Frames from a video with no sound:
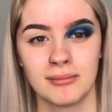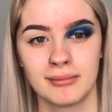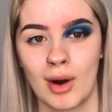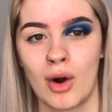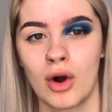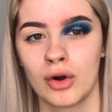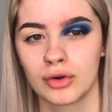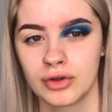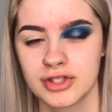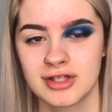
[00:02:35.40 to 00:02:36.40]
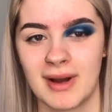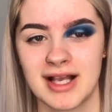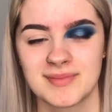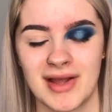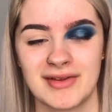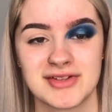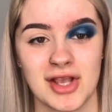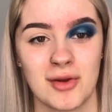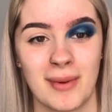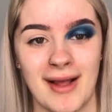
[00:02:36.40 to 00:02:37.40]
more customised palettes,
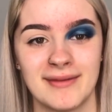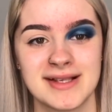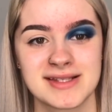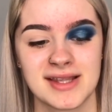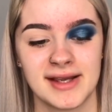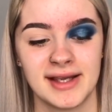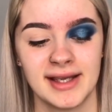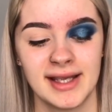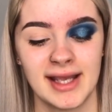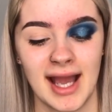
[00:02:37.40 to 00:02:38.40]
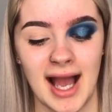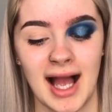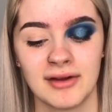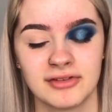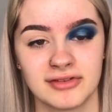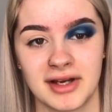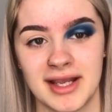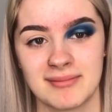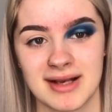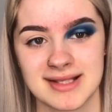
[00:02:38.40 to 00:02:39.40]
so palettes that I've
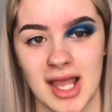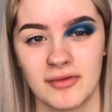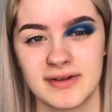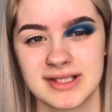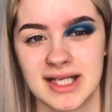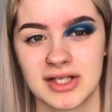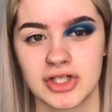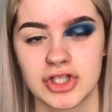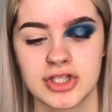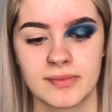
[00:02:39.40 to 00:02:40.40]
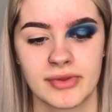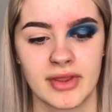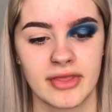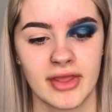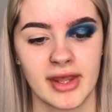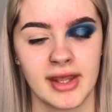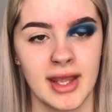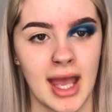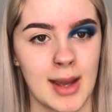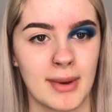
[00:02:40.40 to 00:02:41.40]
created myself instead of just something that
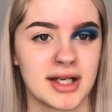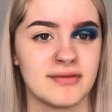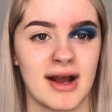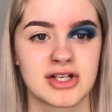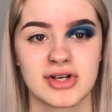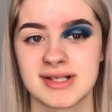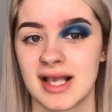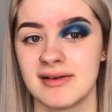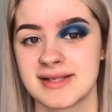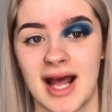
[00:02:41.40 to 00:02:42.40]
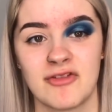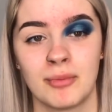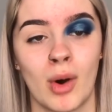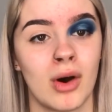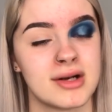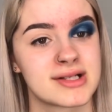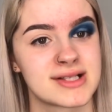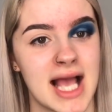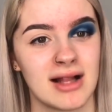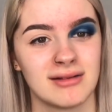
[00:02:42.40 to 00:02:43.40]
a manufacturer sells and I've bought and
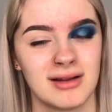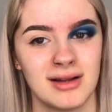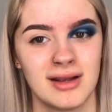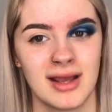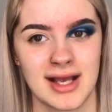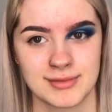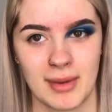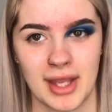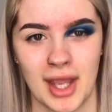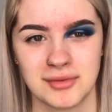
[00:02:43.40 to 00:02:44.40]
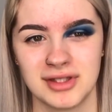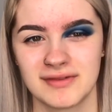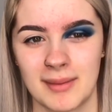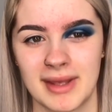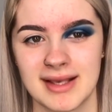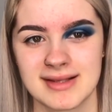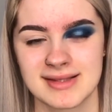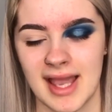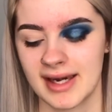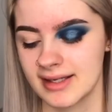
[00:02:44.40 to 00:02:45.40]
sell as my own, if that makes
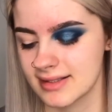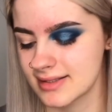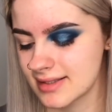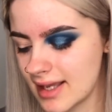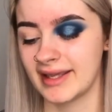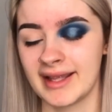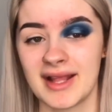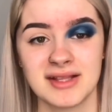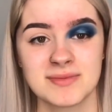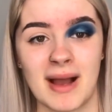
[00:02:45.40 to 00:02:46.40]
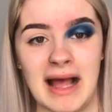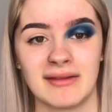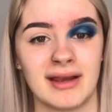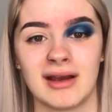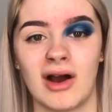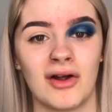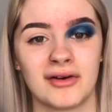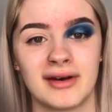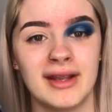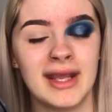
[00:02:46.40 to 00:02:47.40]
sense. You can get this palette
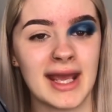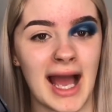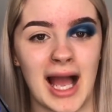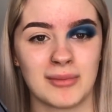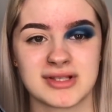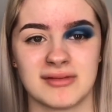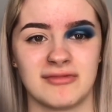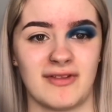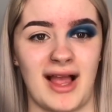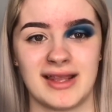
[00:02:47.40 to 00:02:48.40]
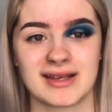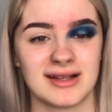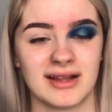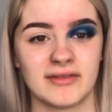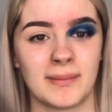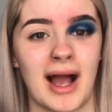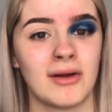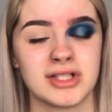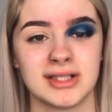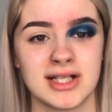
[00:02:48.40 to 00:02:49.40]
on Amazon for like
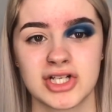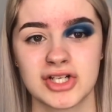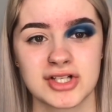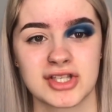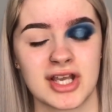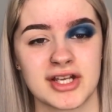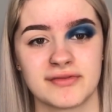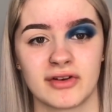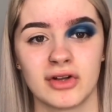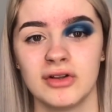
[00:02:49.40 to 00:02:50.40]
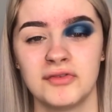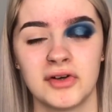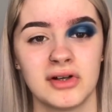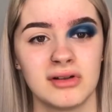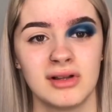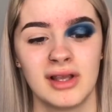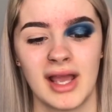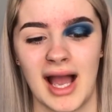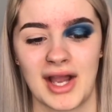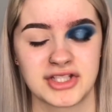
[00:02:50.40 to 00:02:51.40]
£11. You literally just search for colourful
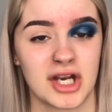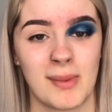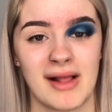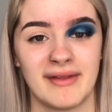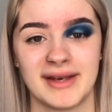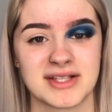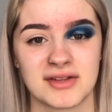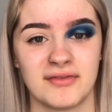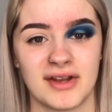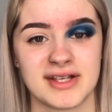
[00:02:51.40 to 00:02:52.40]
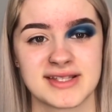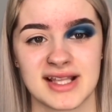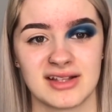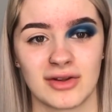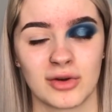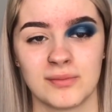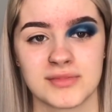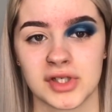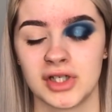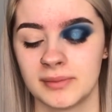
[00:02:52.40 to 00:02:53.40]
eyeshadow palette and it's the first thing that
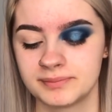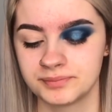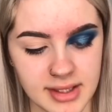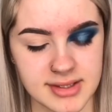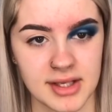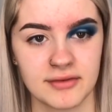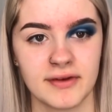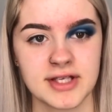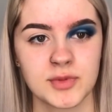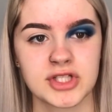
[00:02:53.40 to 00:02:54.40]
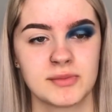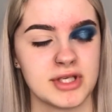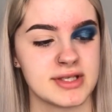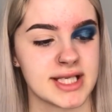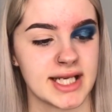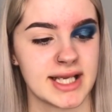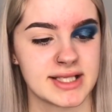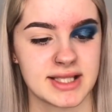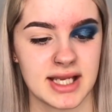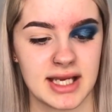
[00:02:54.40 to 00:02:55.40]
comes up. So the first brush I'm using
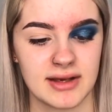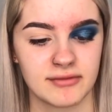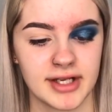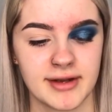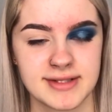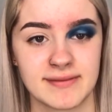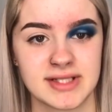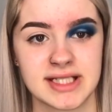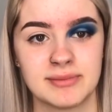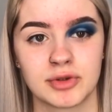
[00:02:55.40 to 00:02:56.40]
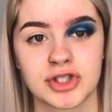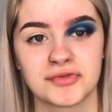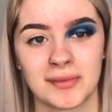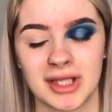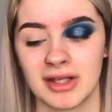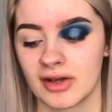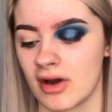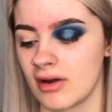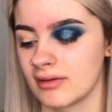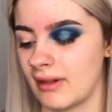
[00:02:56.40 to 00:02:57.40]
is the Rio 17 brush from the
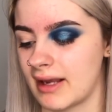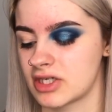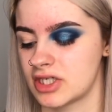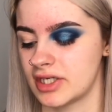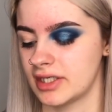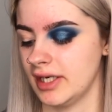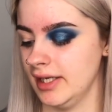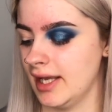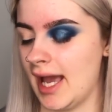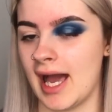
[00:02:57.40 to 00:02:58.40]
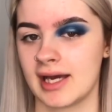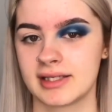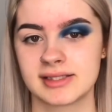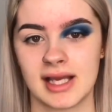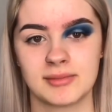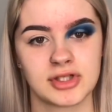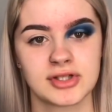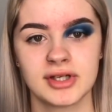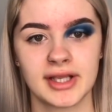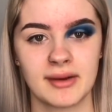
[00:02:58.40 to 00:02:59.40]
Unicorn collection, and I'm
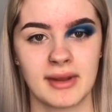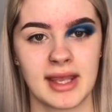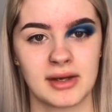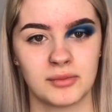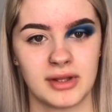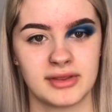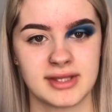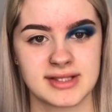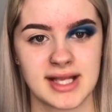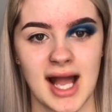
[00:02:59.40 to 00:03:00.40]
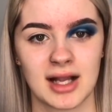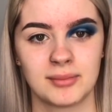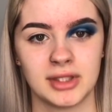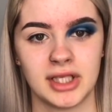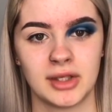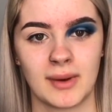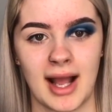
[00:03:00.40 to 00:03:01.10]
just going to go in with this dark blue